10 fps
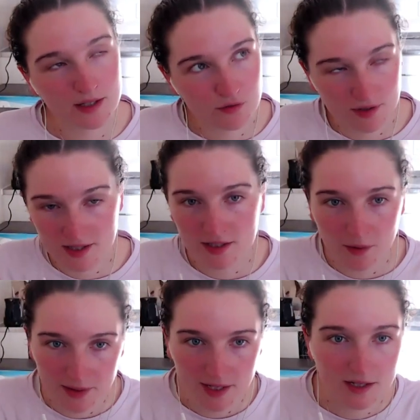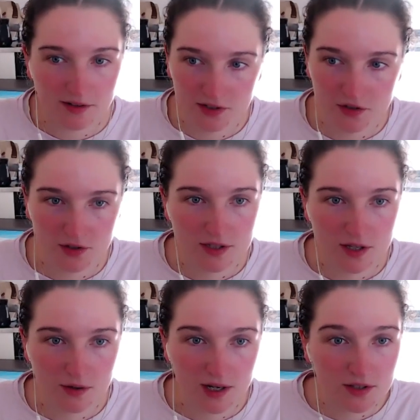interest is going that direction.
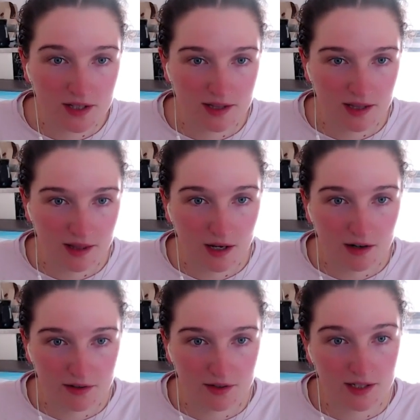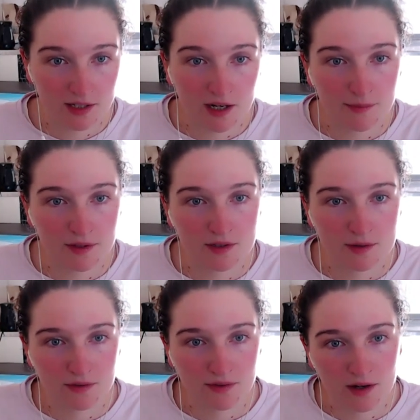So I do think that they are in alignment
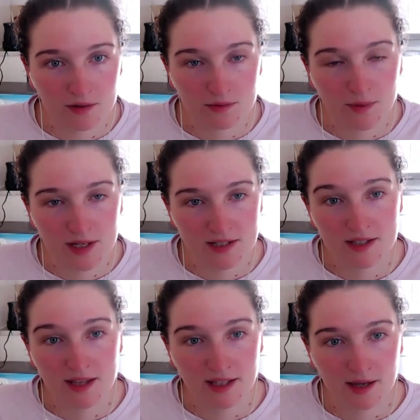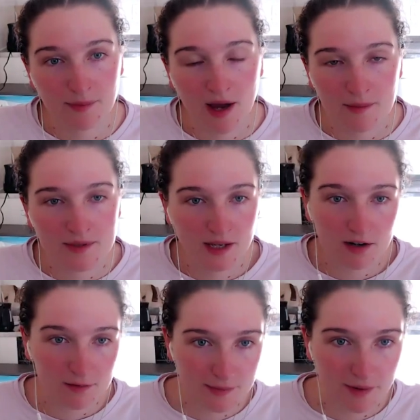with how Westerners are thinking. Perhaps they
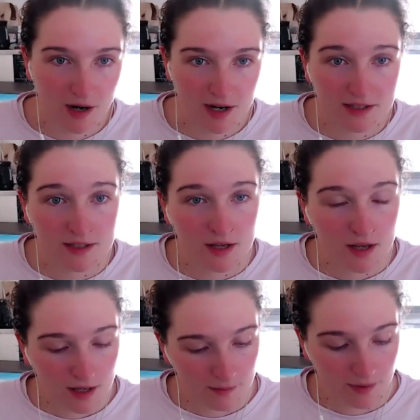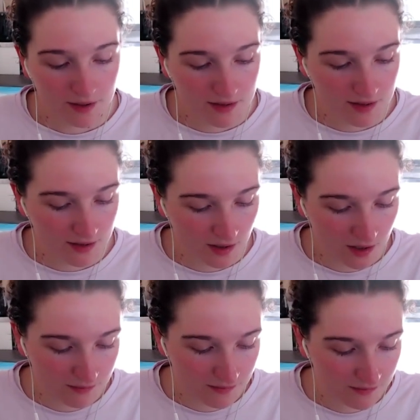are a bit behind, but
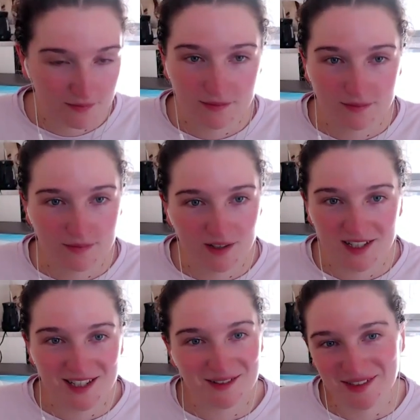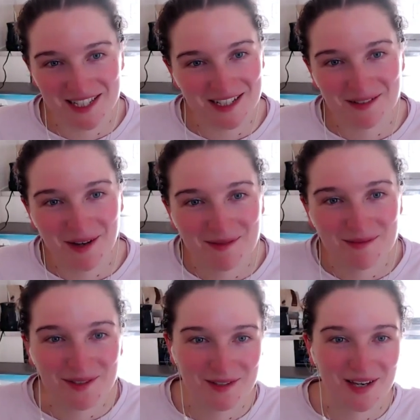there are some reasons why
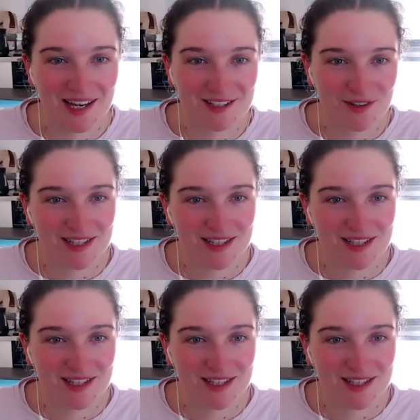I'm also here